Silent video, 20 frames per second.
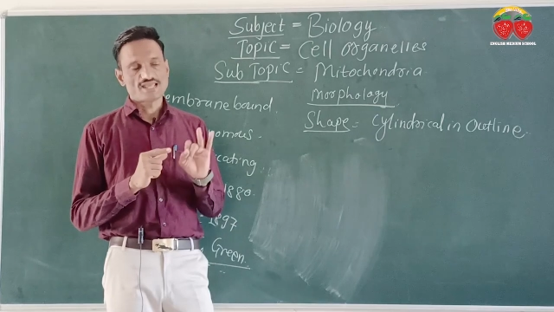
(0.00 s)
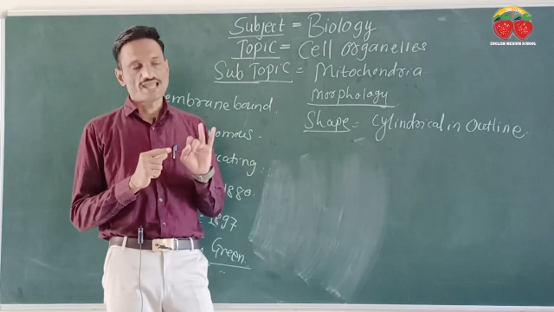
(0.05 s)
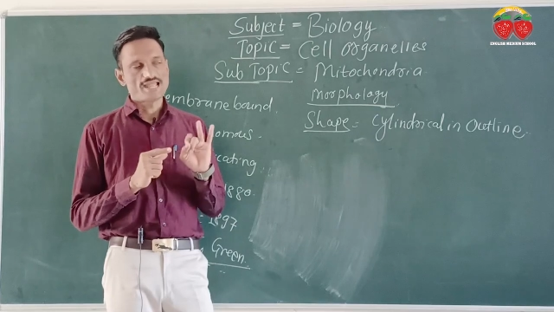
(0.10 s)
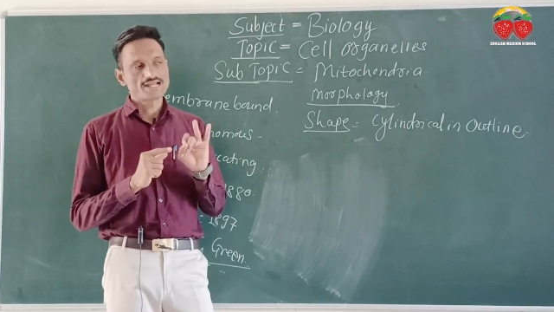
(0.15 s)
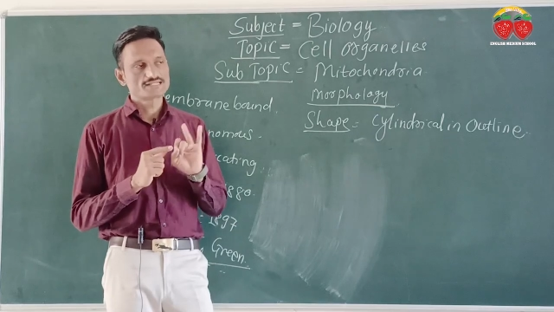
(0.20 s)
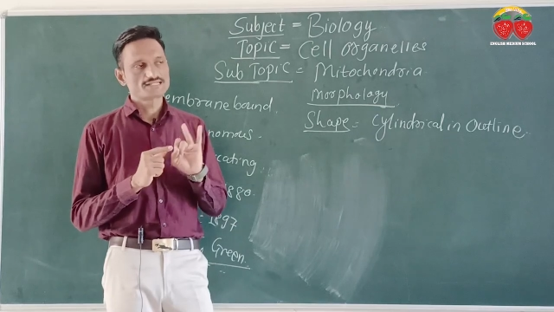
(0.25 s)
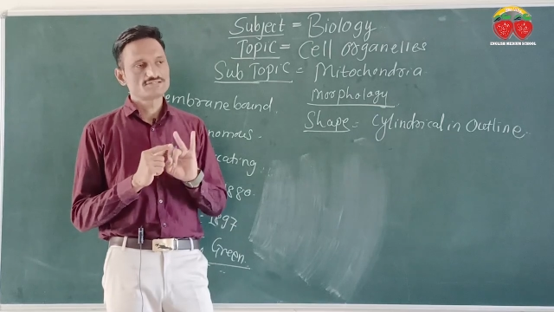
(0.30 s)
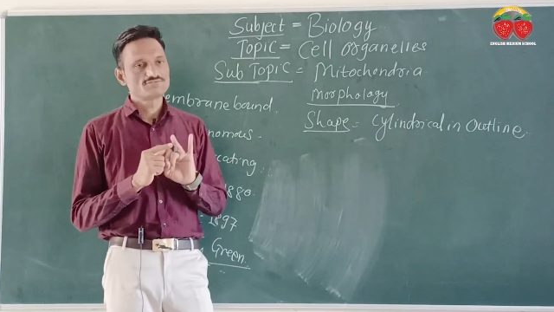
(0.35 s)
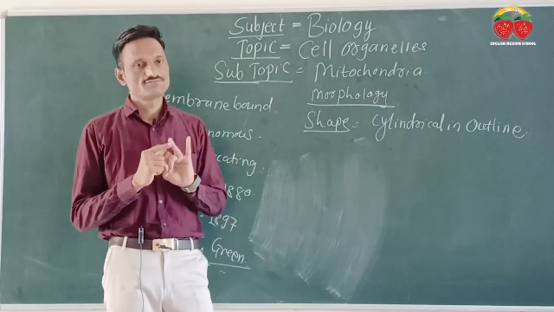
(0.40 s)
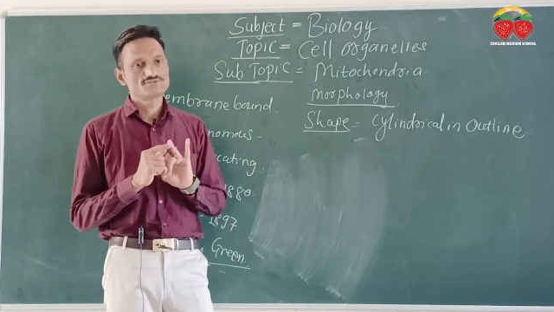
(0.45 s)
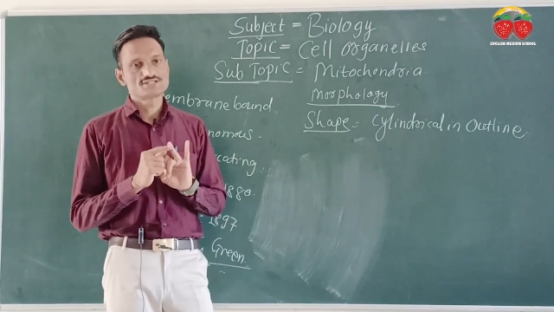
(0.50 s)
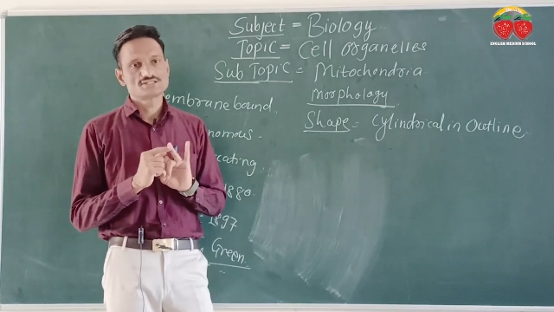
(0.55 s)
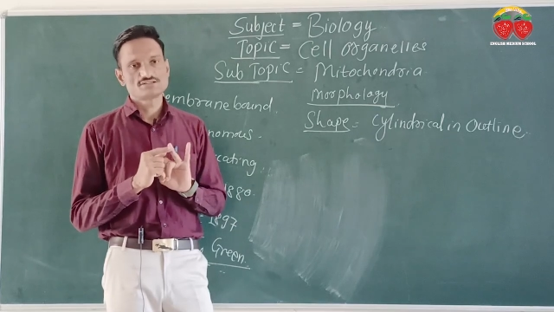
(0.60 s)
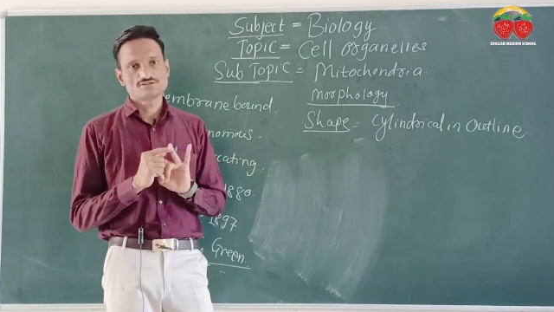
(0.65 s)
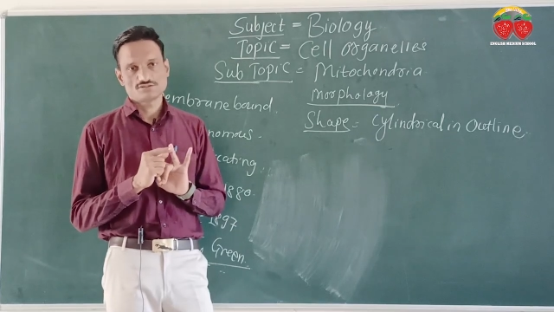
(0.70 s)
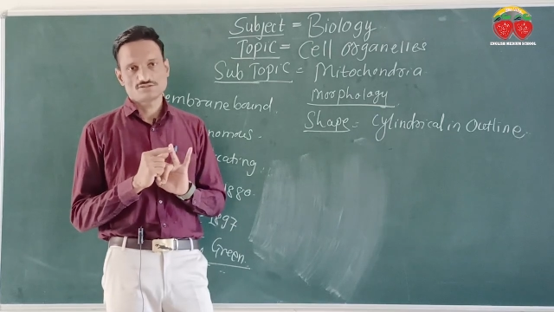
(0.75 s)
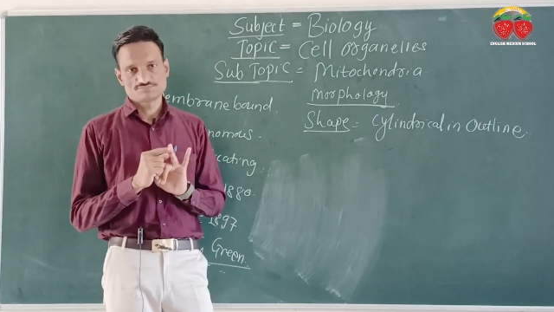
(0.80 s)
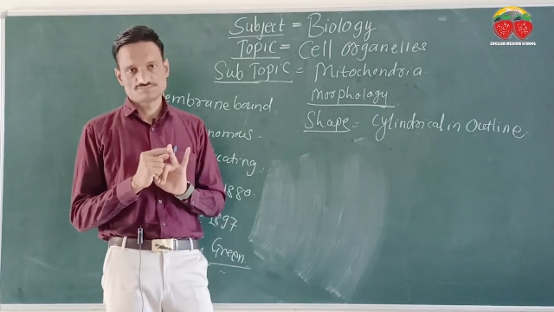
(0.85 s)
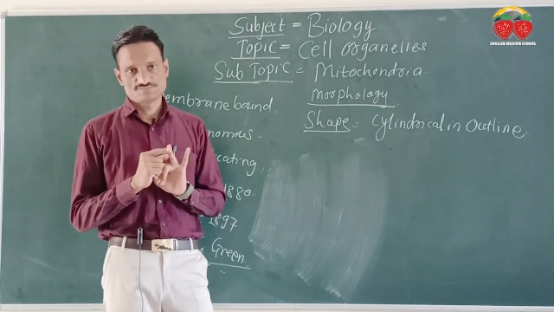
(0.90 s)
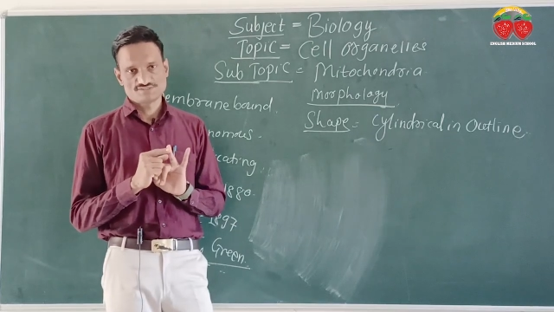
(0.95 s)

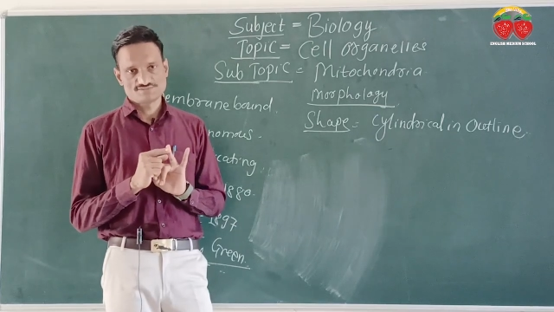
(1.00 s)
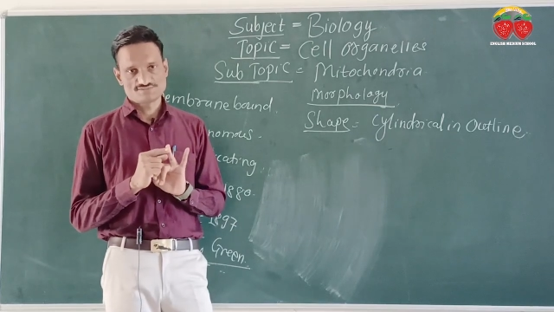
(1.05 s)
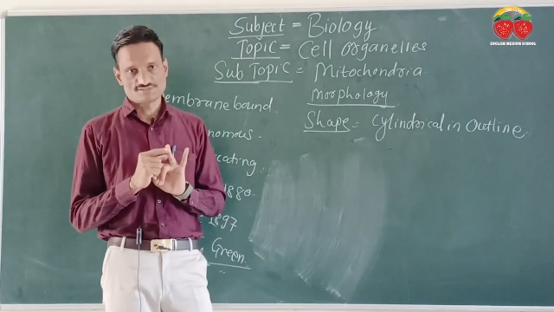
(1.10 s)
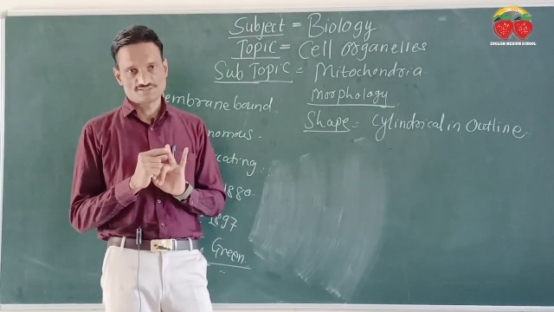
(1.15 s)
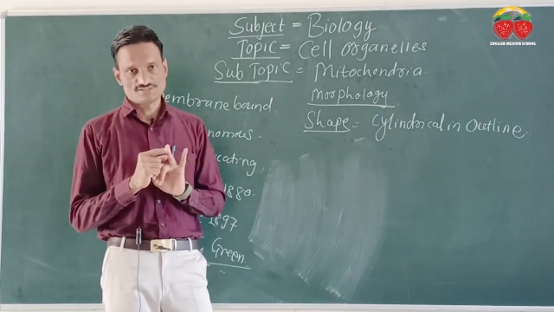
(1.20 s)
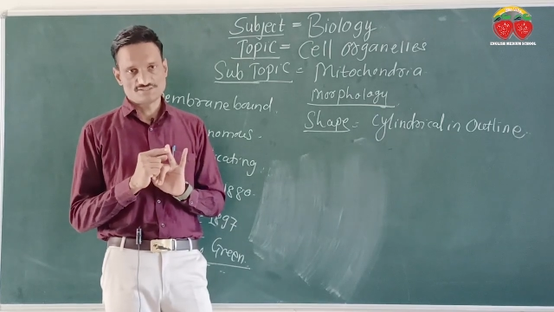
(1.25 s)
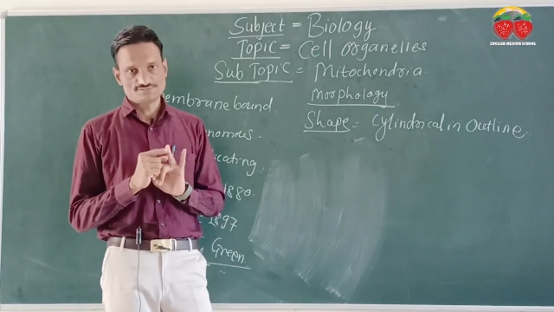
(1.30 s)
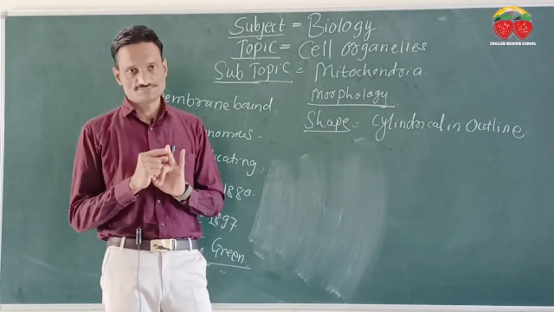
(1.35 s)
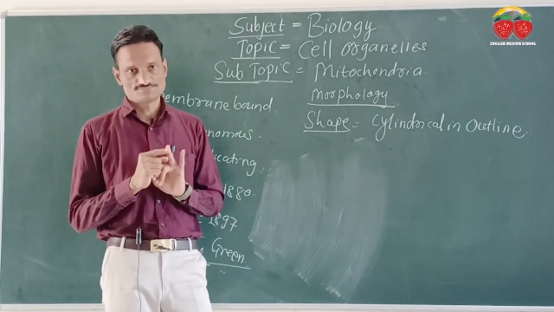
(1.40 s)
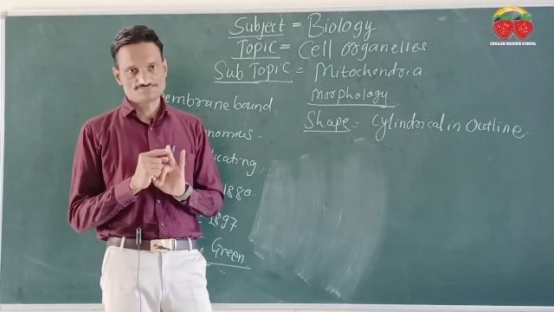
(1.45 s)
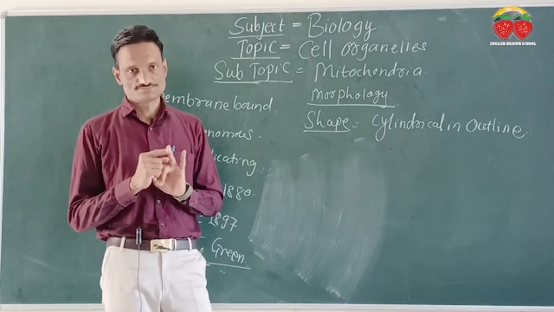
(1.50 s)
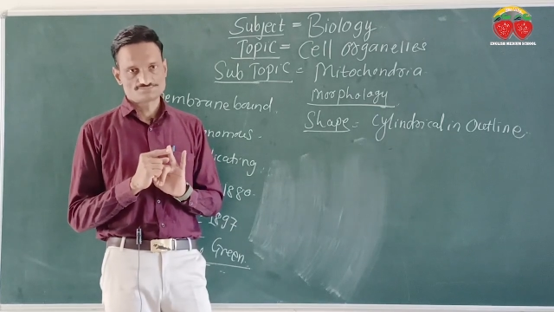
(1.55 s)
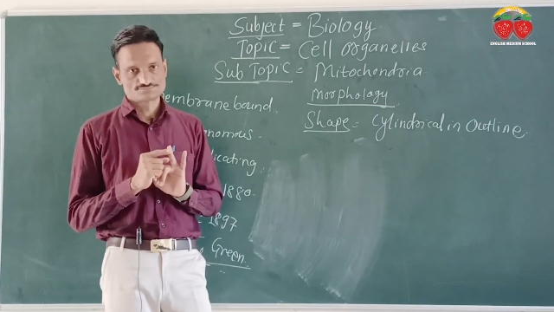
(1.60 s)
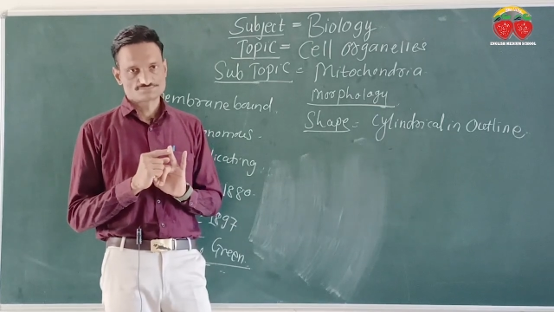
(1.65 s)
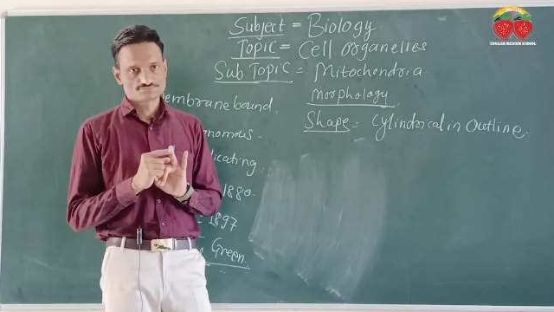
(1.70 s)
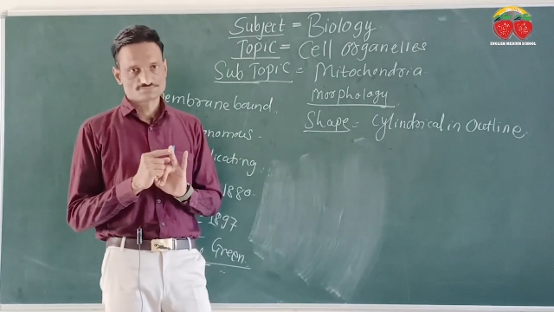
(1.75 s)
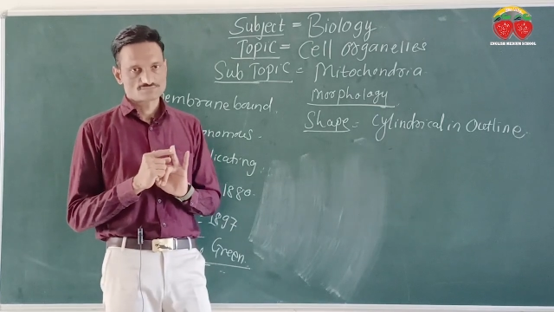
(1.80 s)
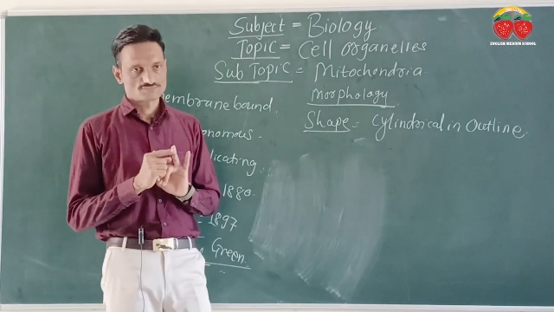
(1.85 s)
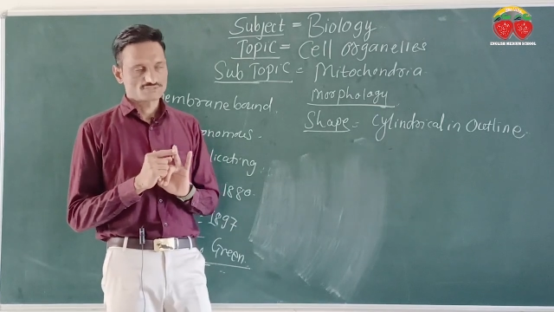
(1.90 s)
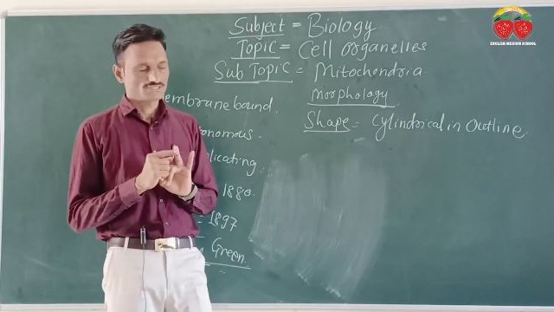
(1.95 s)
activity of the cell.
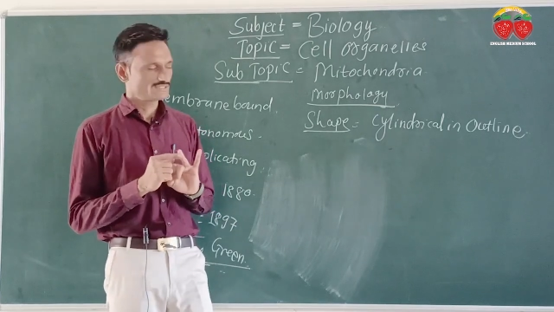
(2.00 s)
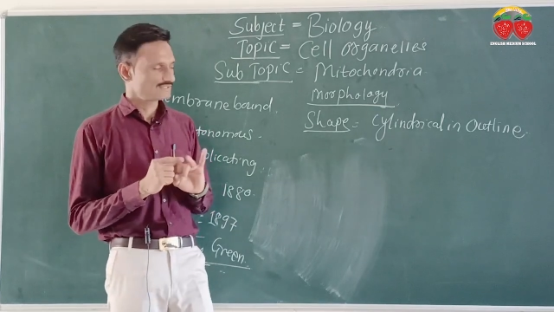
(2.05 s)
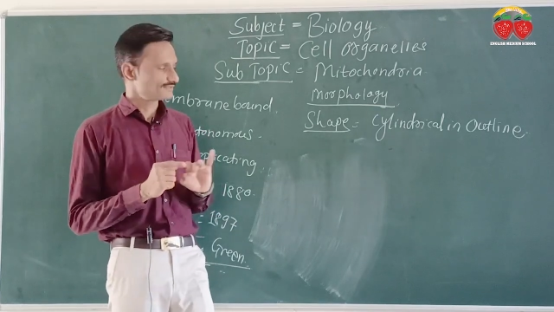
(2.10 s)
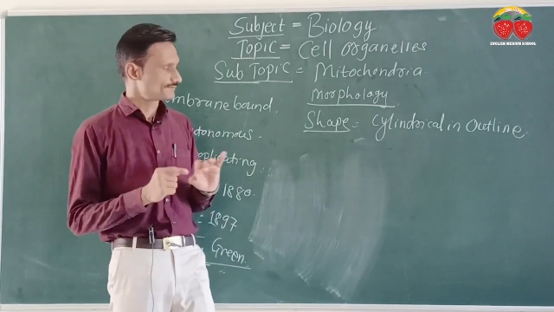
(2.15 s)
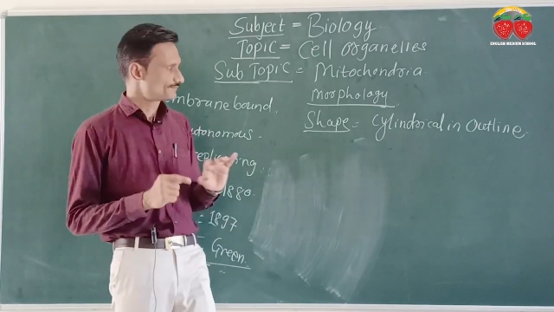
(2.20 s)
Right?